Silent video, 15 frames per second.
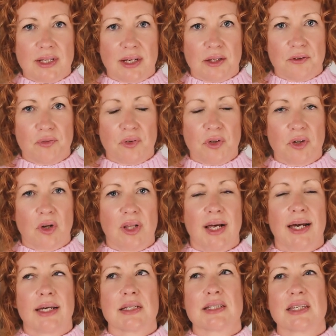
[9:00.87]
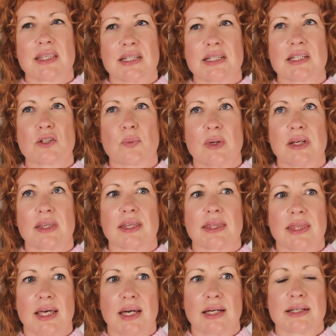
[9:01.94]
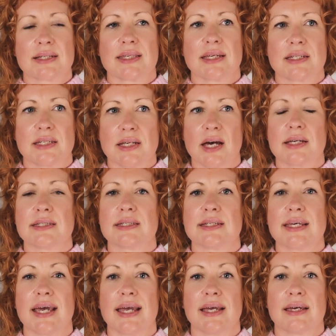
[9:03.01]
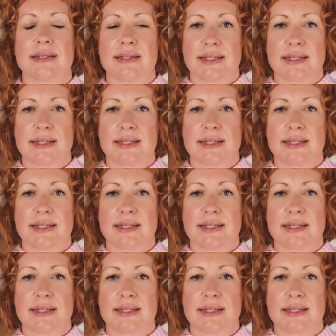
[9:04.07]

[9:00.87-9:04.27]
together for your clients, and this is one of the things that does take